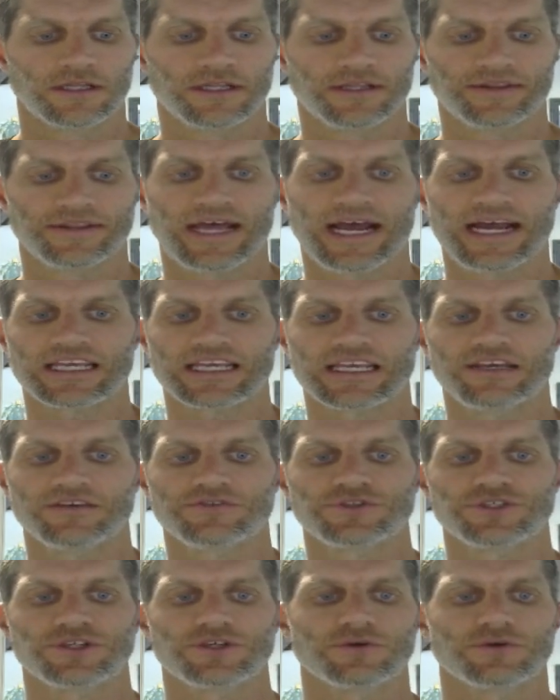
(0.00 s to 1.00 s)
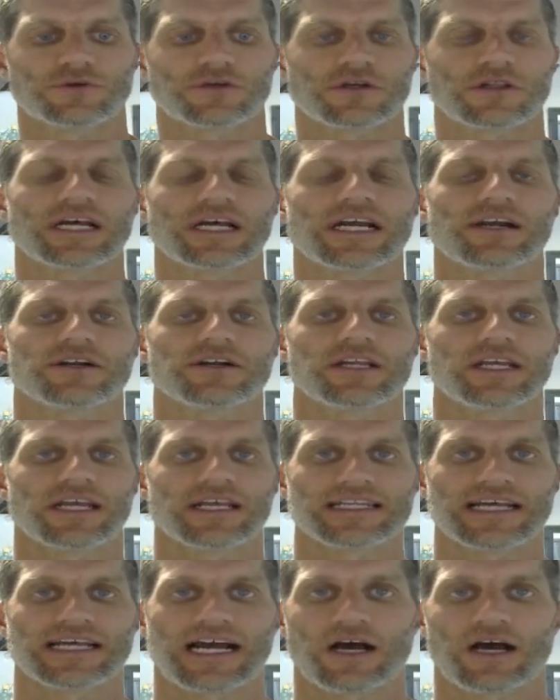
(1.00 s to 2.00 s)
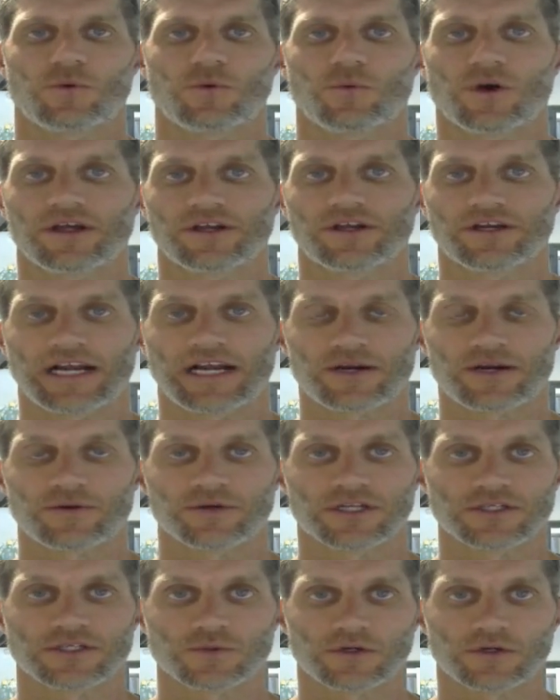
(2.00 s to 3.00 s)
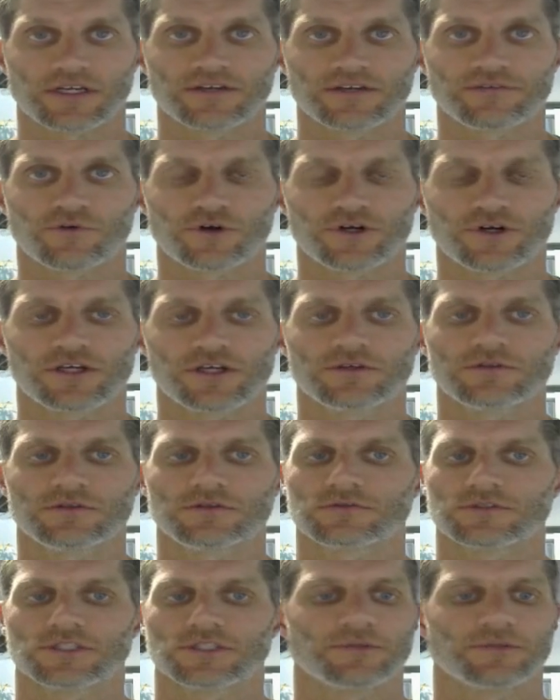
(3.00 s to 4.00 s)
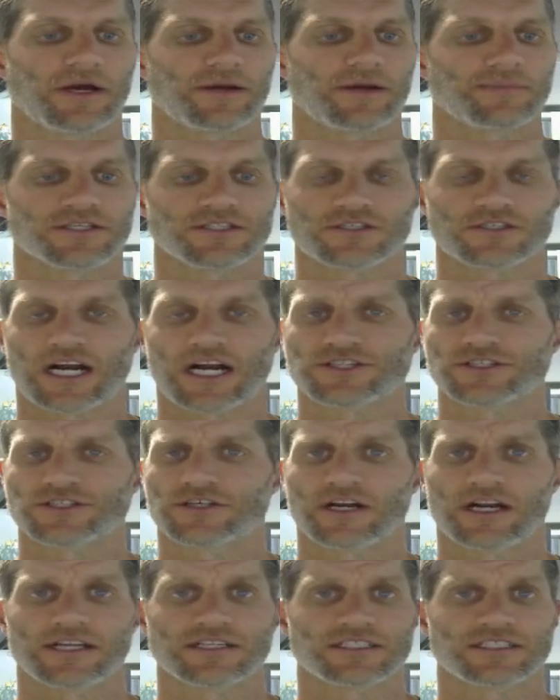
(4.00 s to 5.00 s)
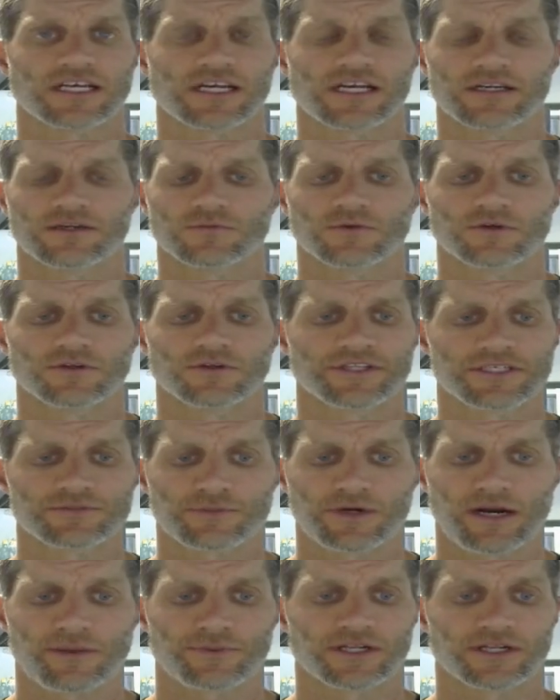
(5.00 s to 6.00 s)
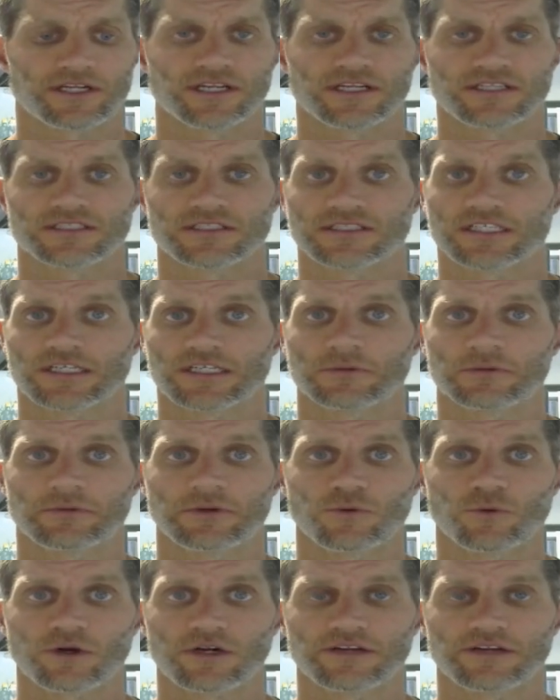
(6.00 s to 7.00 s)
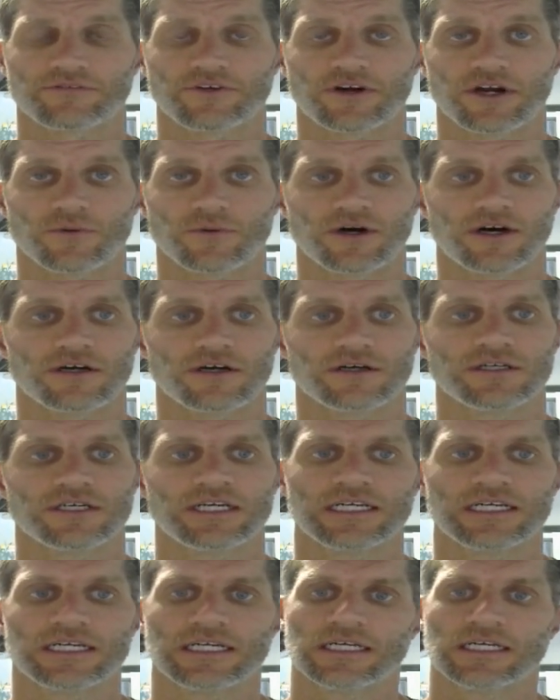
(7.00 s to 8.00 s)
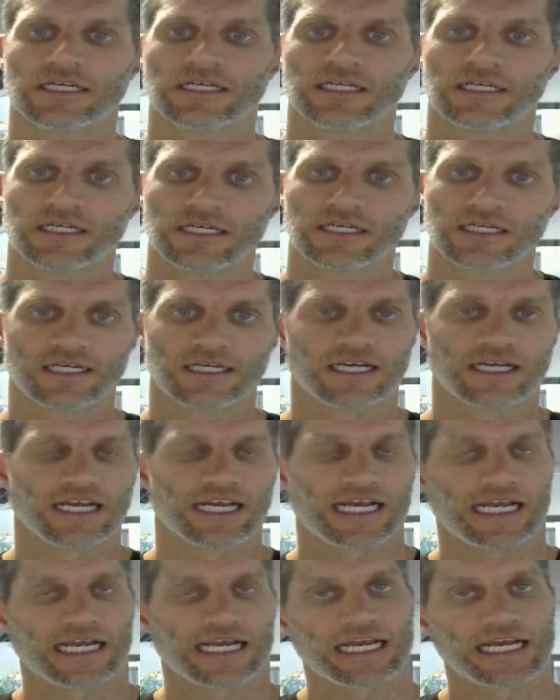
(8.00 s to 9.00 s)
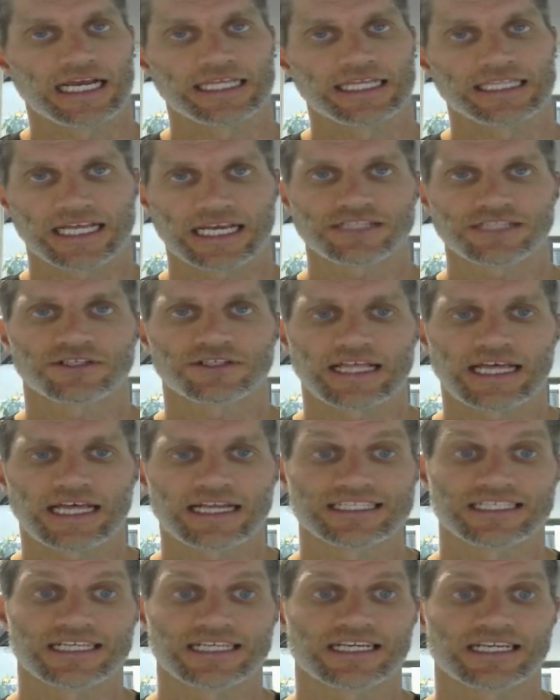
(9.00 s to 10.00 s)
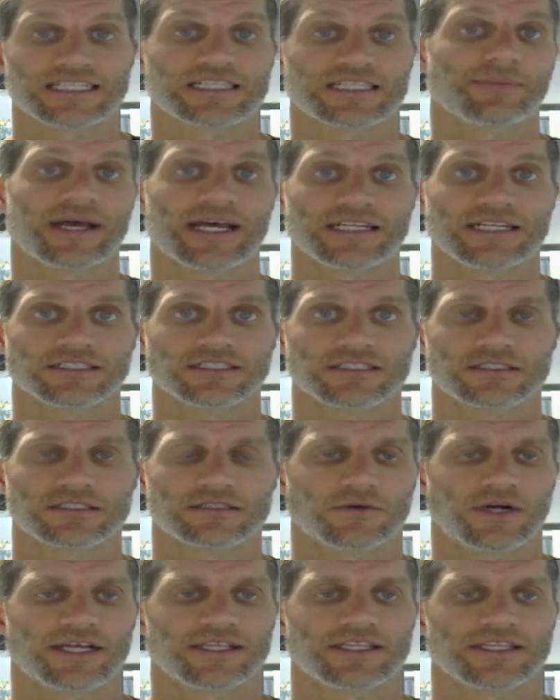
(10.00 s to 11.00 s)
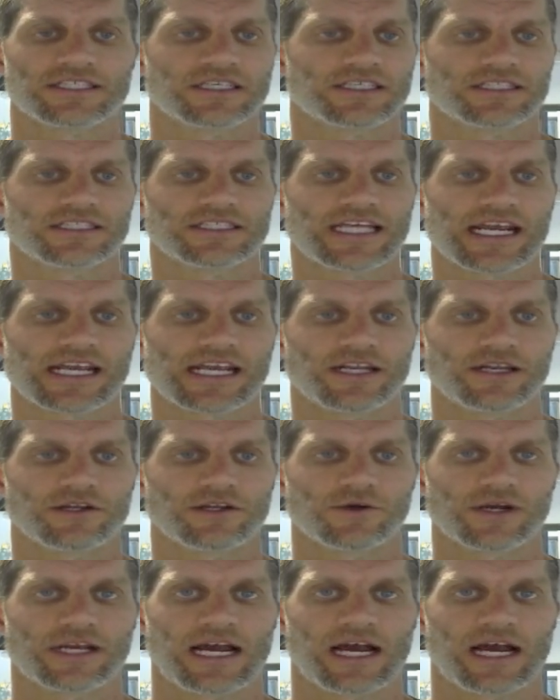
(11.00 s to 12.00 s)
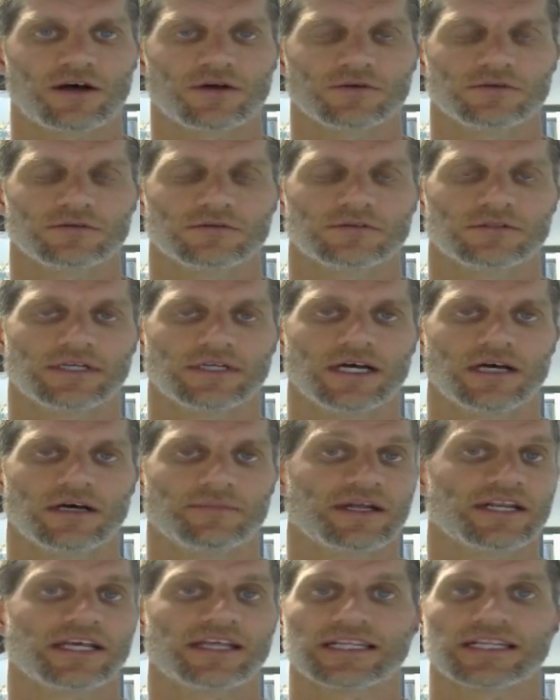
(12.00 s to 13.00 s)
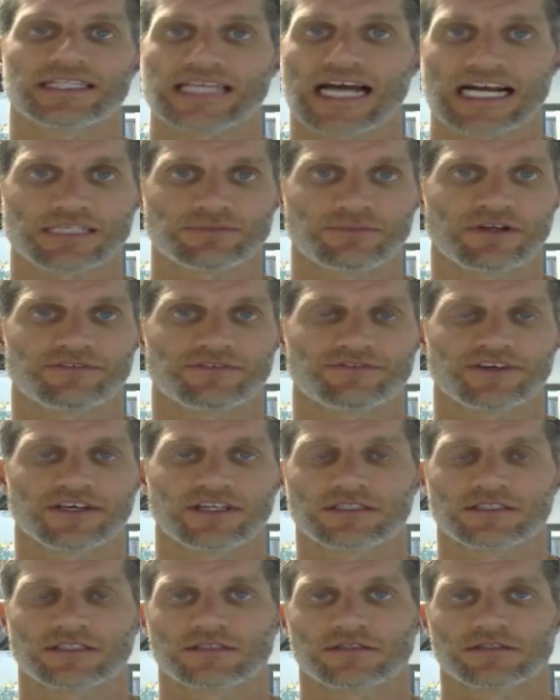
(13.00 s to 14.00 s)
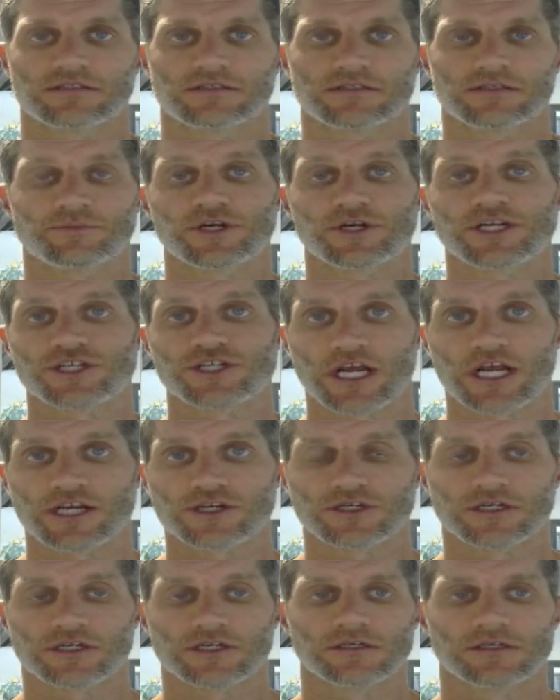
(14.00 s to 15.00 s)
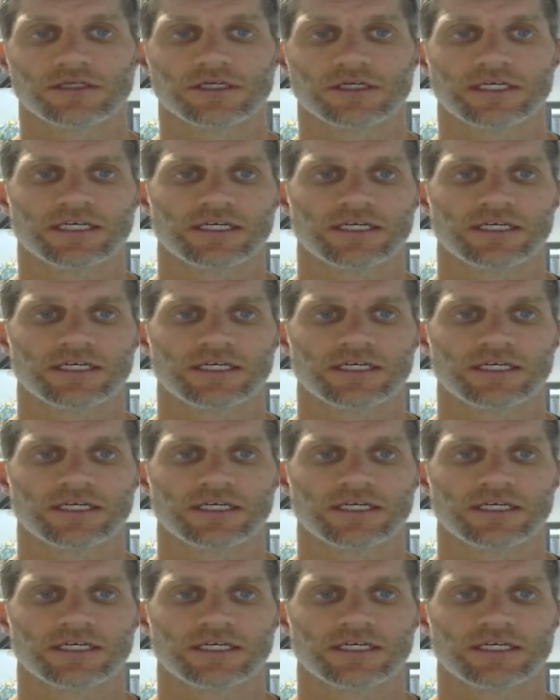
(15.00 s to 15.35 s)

that gives you clarity into how well your equity is working for you. You might be scratching your head and saying, well, this property doesn't seem to be working very well. And the answer to that is it depends, right? This isn't taking into account any of the tax benefits, depreciation,